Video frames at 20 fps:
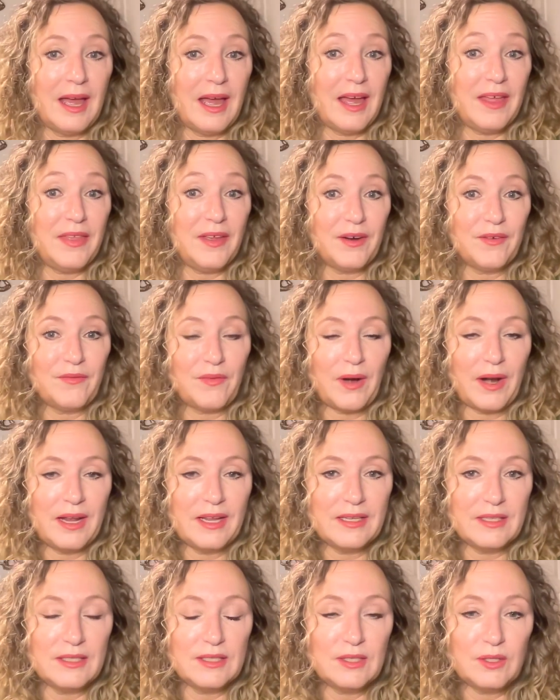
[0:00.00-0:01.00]
Hi there,
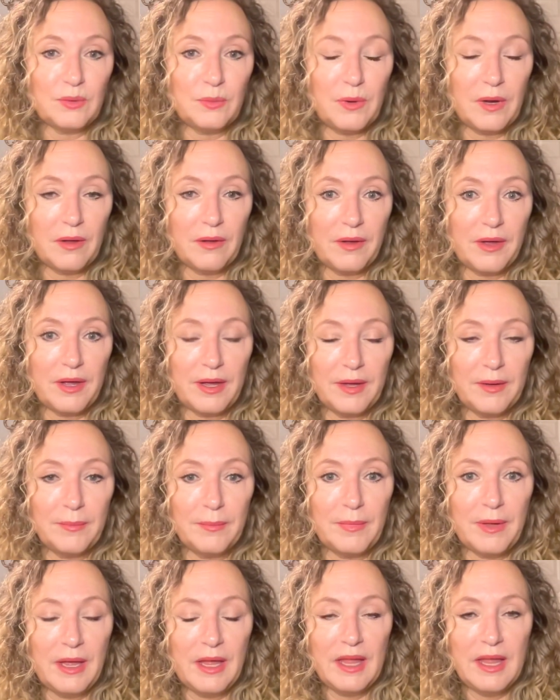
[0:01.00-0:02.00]
friends.
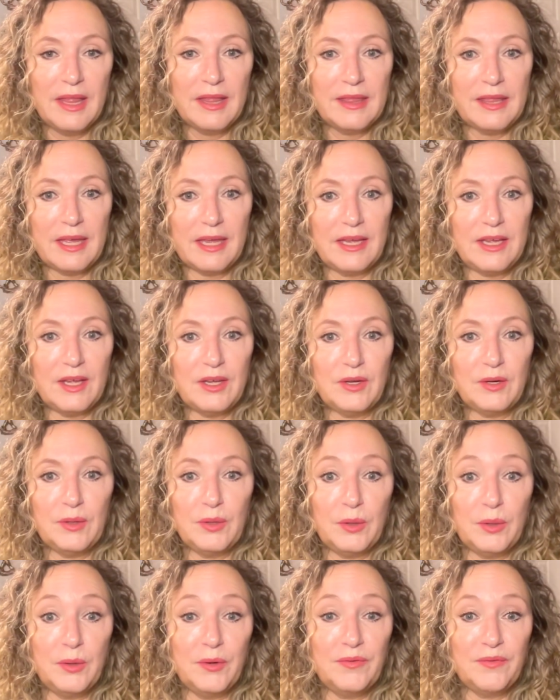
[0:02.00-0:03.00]
Welcome. Thank
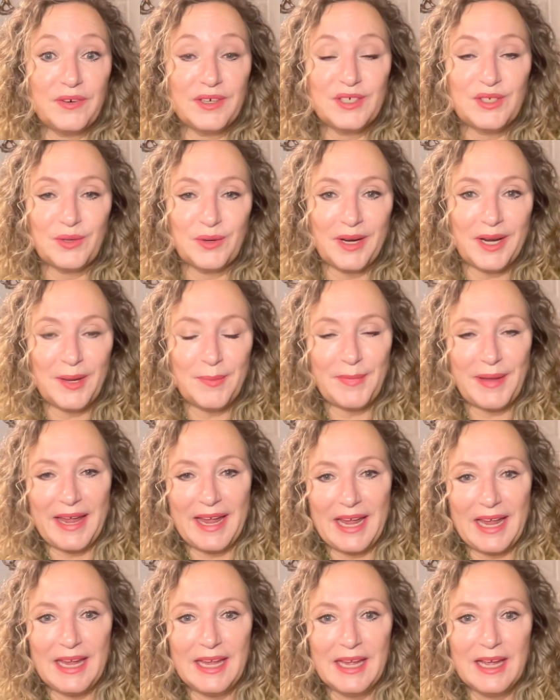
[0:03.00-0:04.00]
you for joining
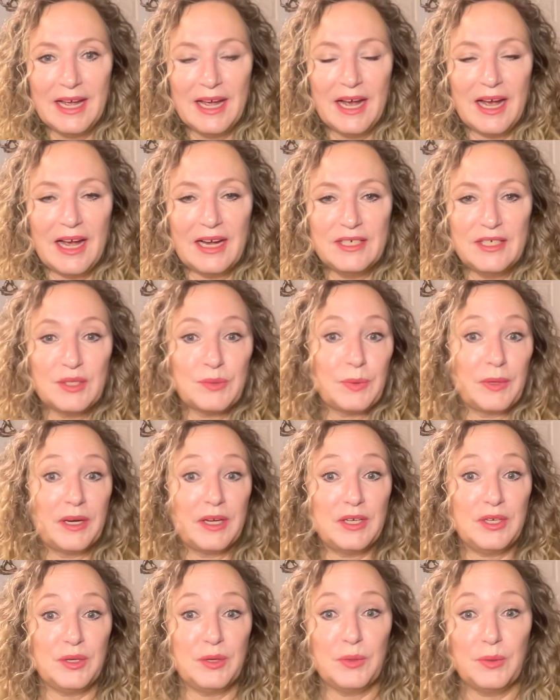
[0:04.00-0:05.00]
me. I just want to
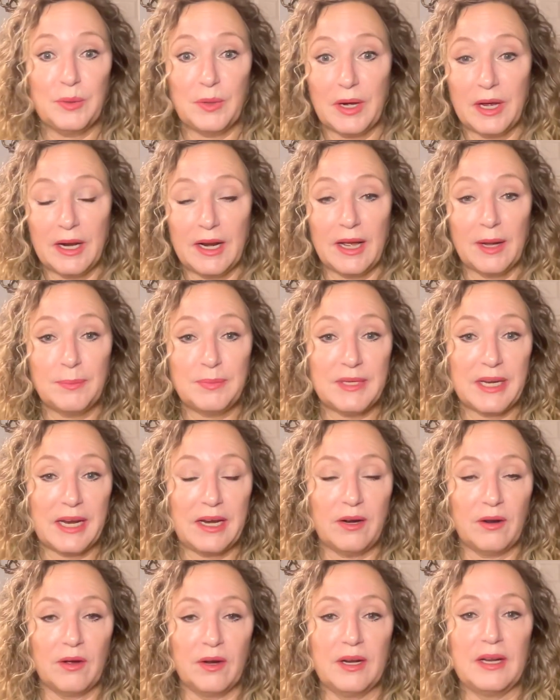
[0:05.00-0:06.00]
do an
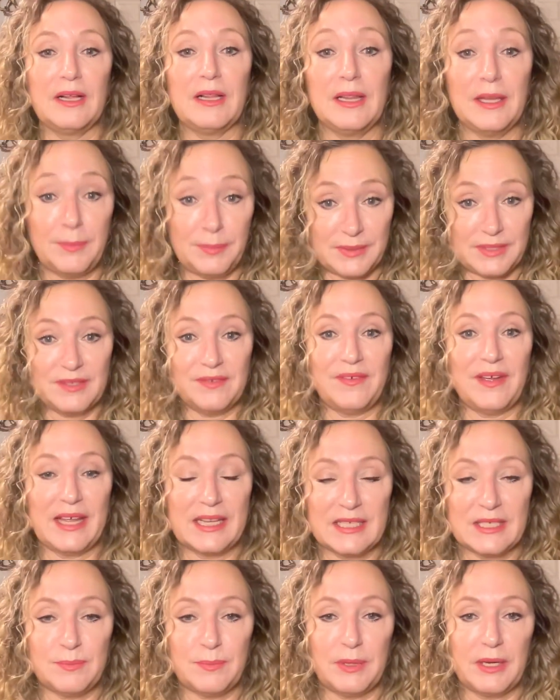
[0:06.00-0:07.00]
update on eclipse
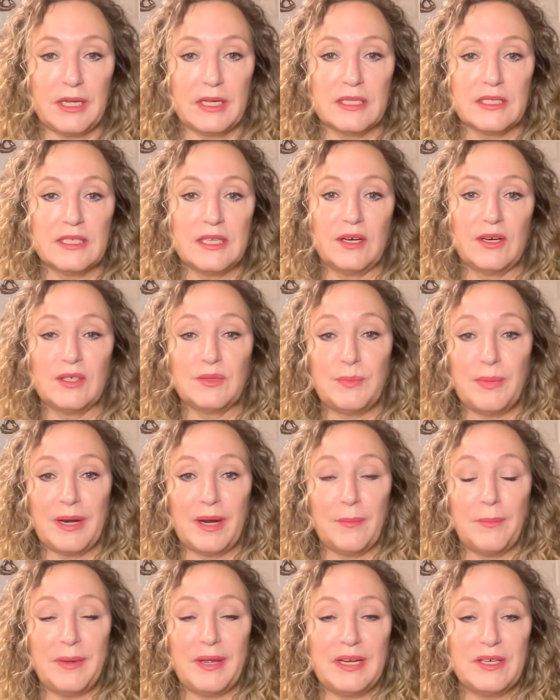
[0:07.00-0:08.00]
events because there's been
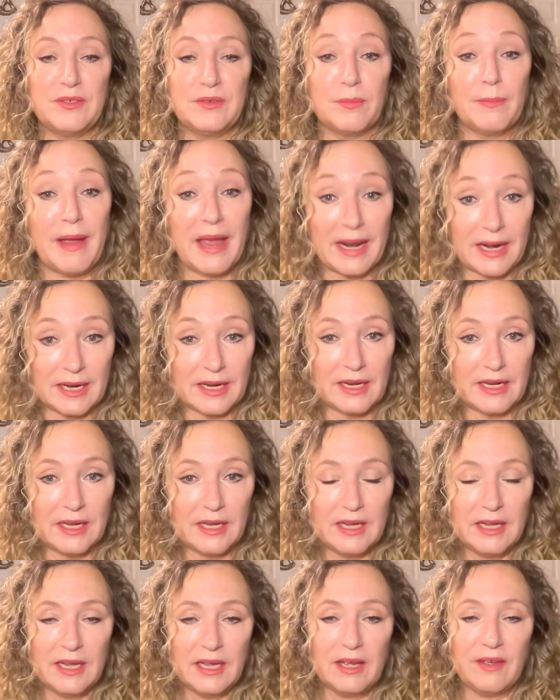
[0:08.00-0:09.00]
a big dramatic
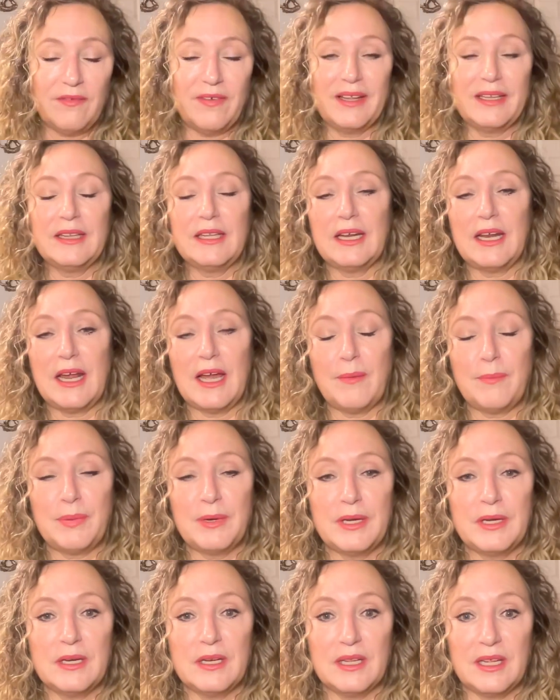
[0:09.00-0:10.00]
event that
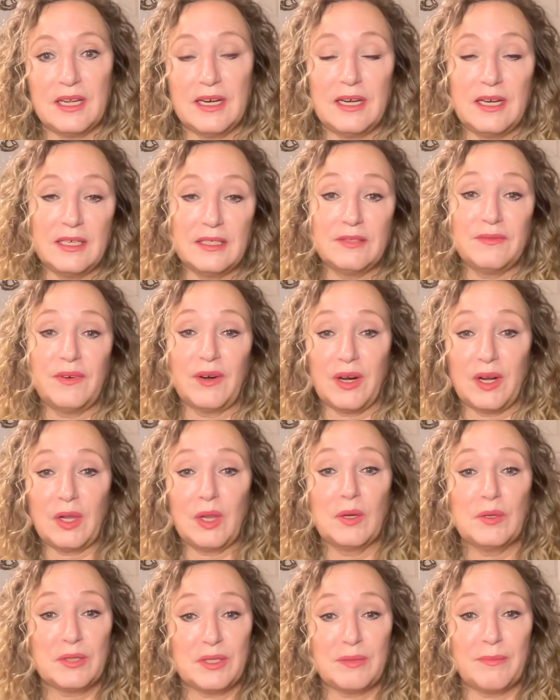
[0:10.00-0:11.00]
happened that is very
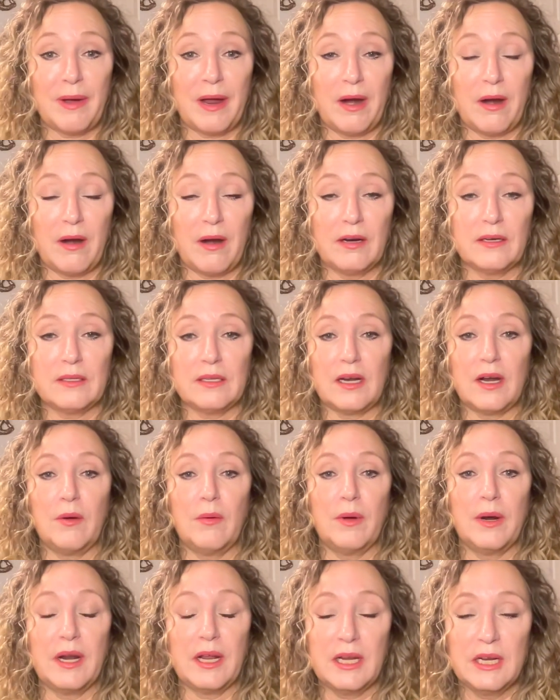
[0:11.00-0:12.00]
close to my heart that I
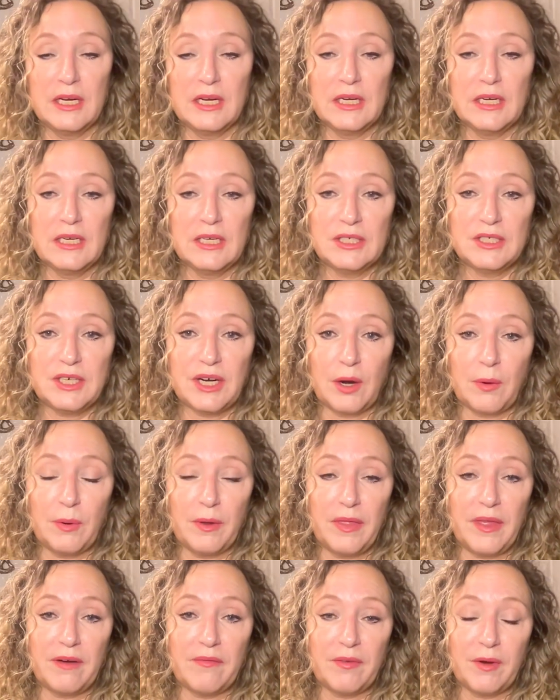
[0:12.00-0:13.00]
want to share
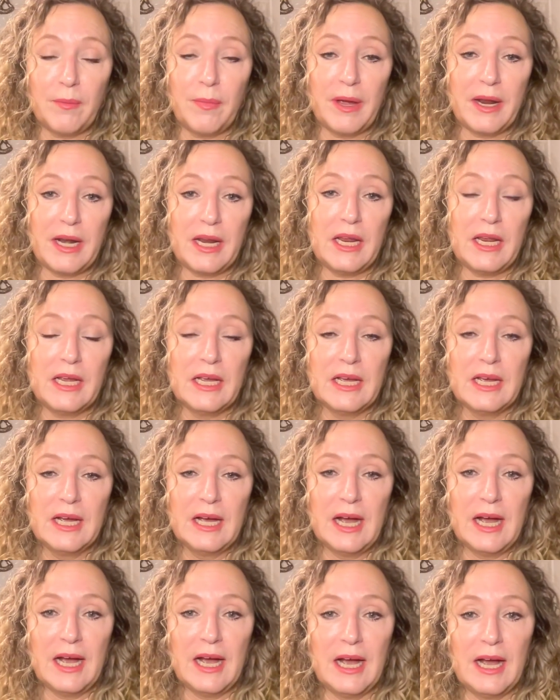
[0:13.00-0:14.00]
with everybody.
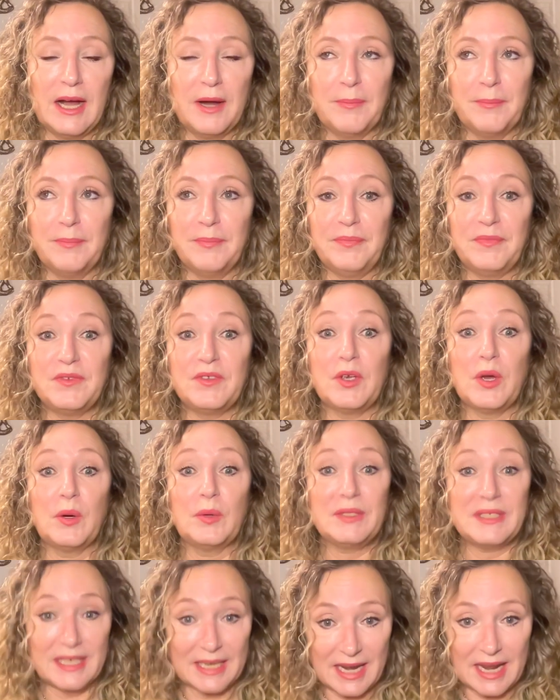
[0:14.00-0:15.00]
Um, so,
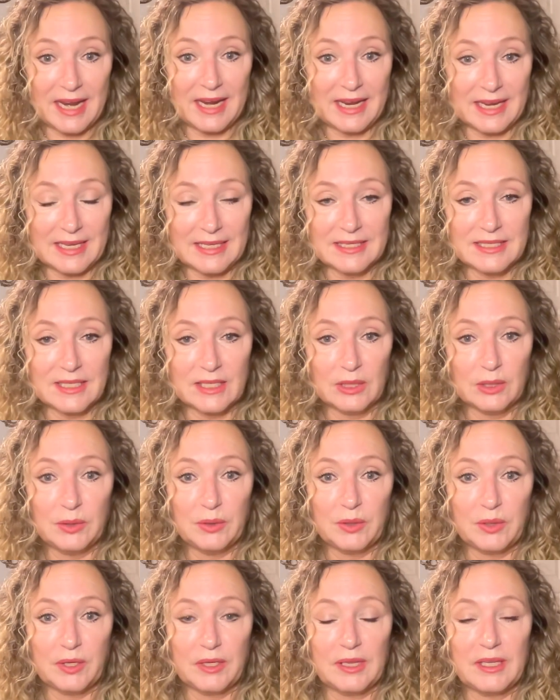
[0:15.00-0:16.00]
today is the
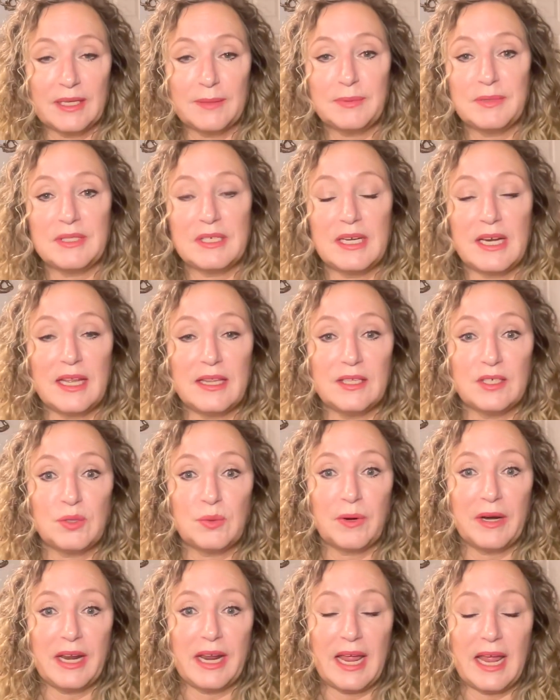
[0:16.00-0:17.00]
lunar eclipse. Today, the
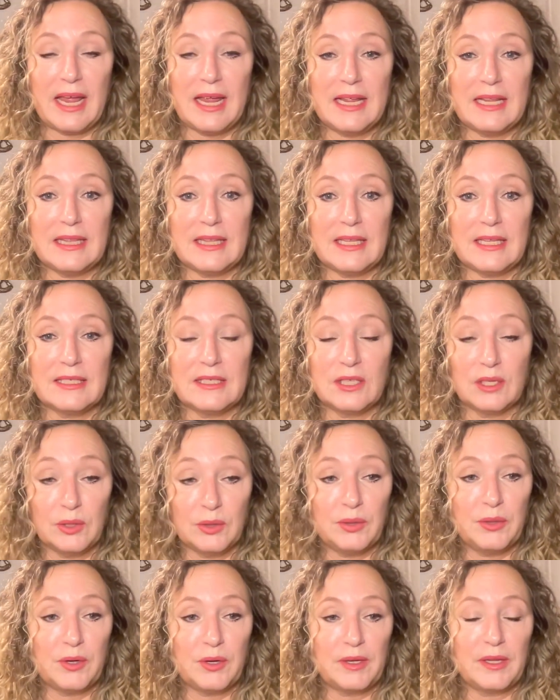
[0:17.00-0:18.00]
28th, is the
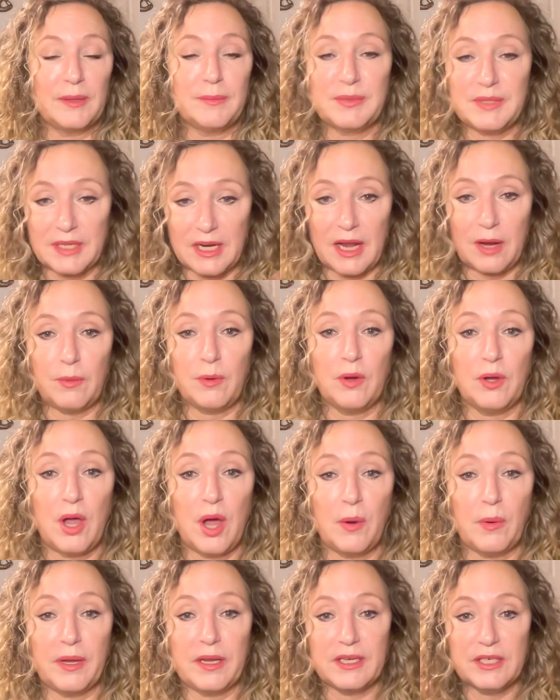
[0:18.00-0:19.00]
lunar eclipse, and I will
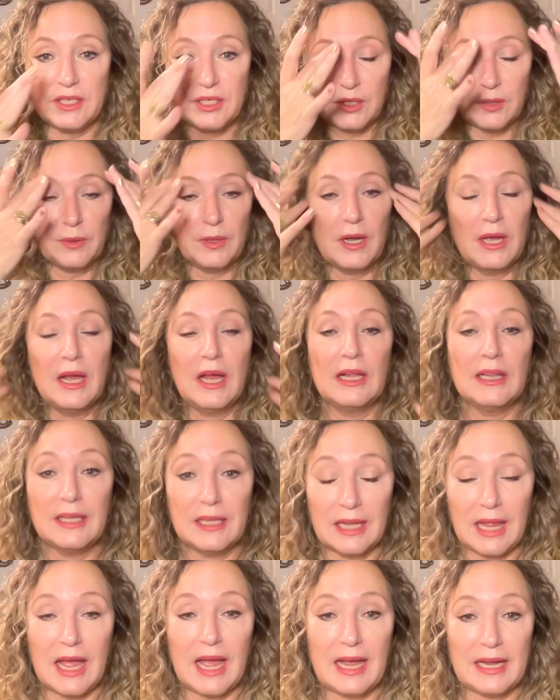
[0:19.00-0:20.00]
go into a
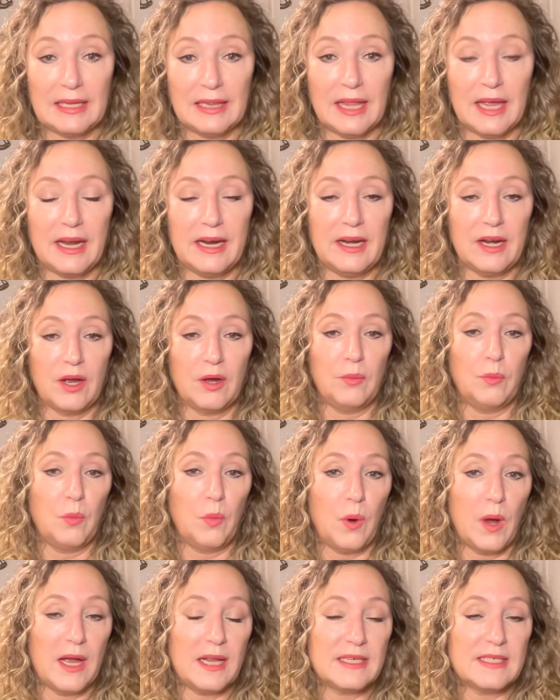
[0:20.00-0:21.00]
little highlight on
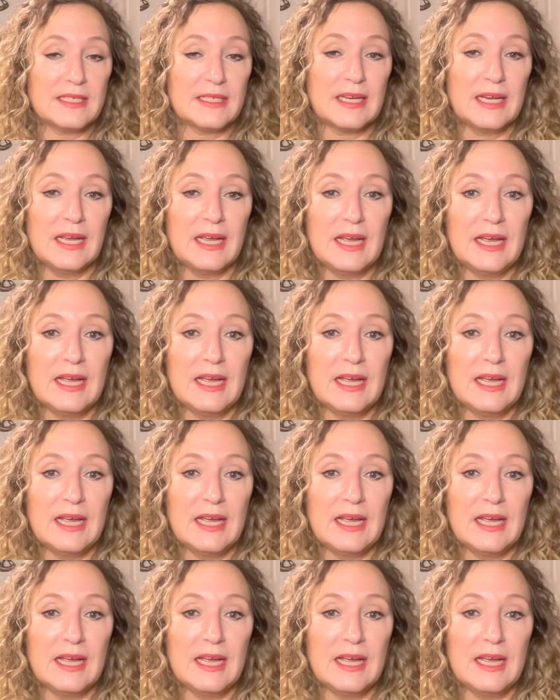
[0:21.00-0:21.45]
what